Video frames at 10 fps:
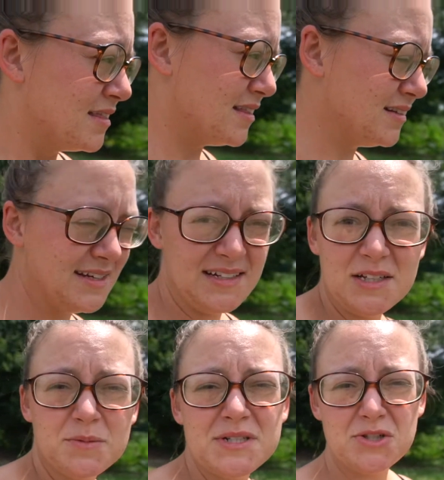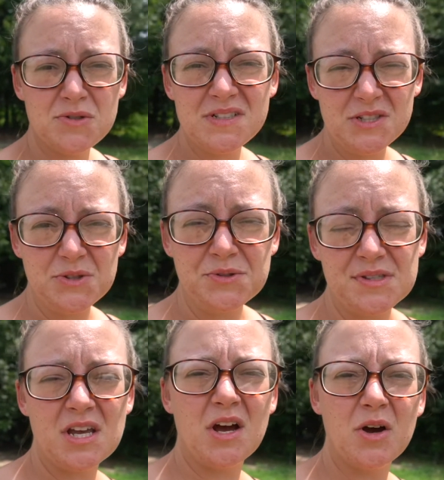the land that we do
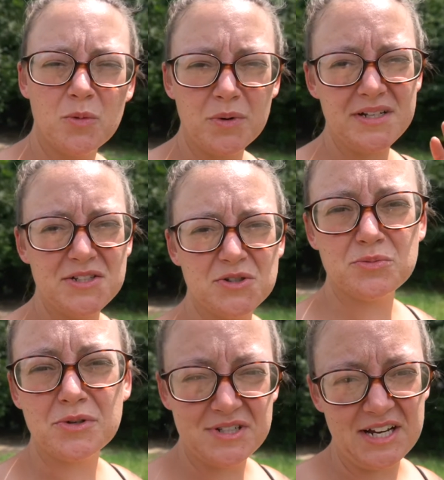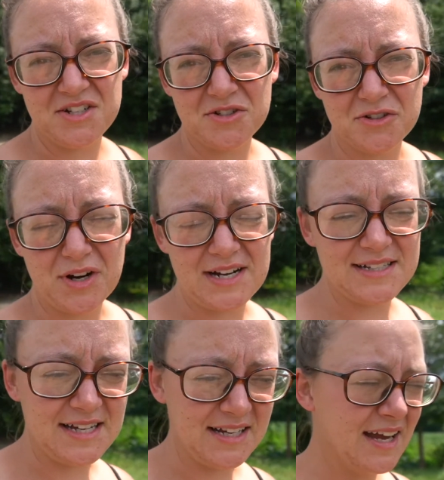use, we do rotational
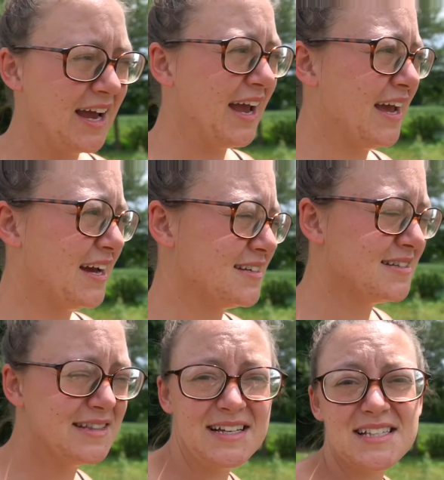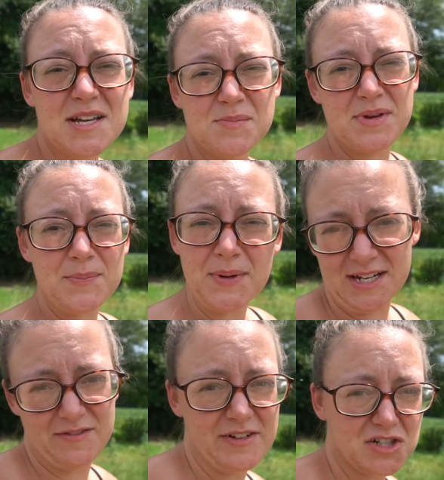grazing. And this can be
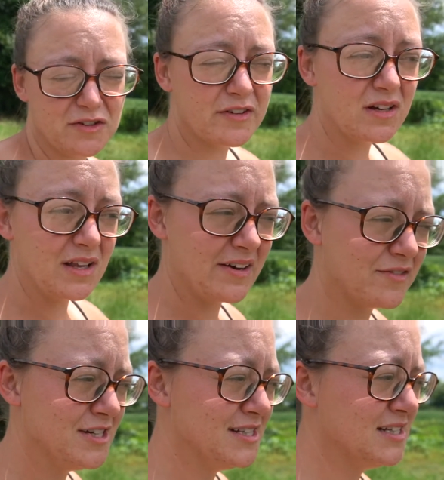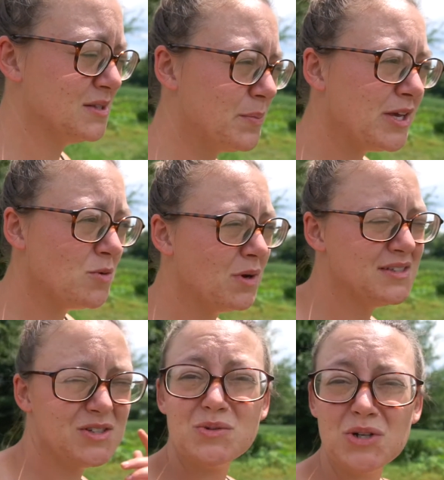beneficial for a lot of reasons, but you
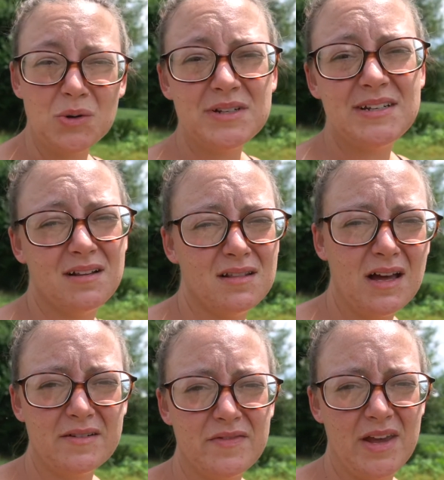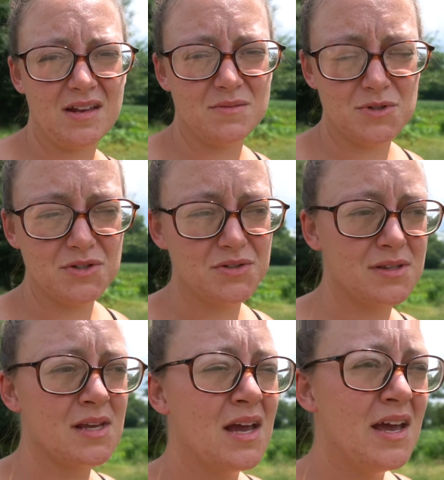also don't need a lot of
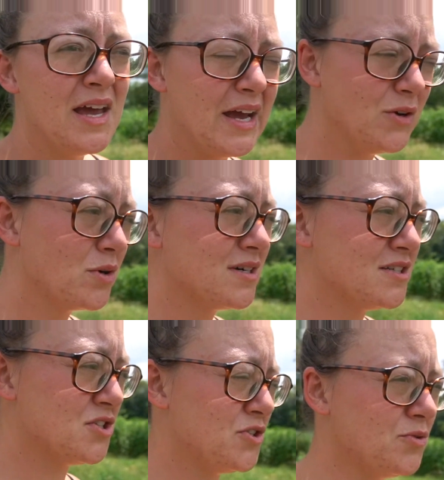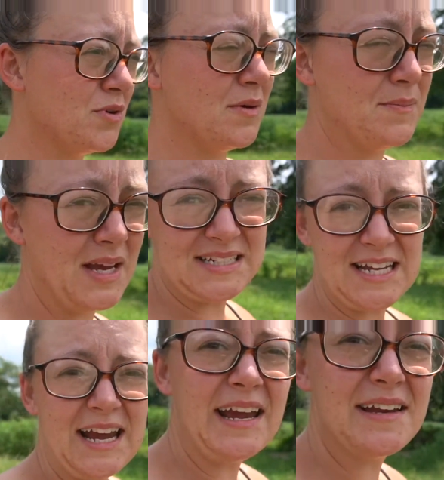animals in order to
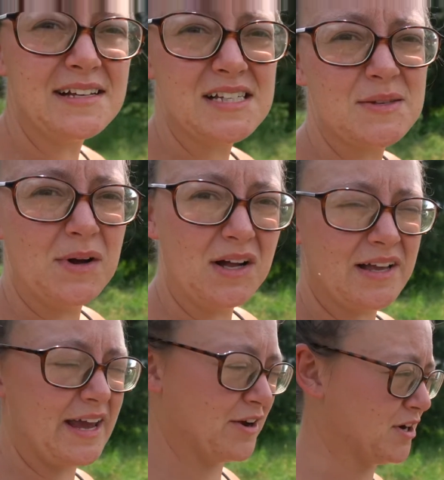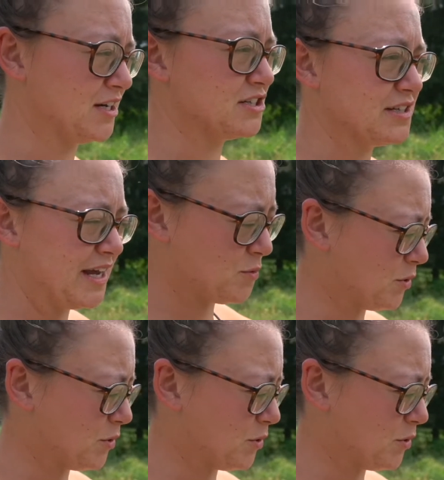maintain a small acreage like